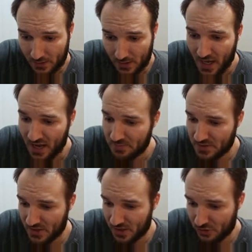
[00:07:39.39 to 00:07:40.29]
And I have been
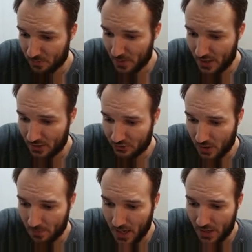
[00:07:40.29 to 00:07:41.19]
saying a dramatic
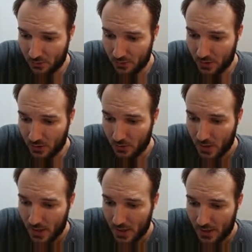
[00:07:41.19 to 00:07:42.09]
drop, but I don't know
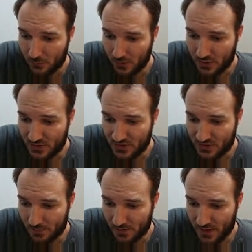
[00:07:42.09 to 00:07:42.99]
if we're going to see
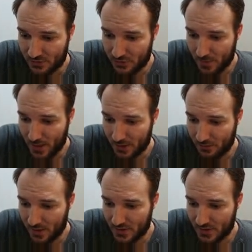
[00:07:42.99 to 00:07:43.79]
something that dramatic, right?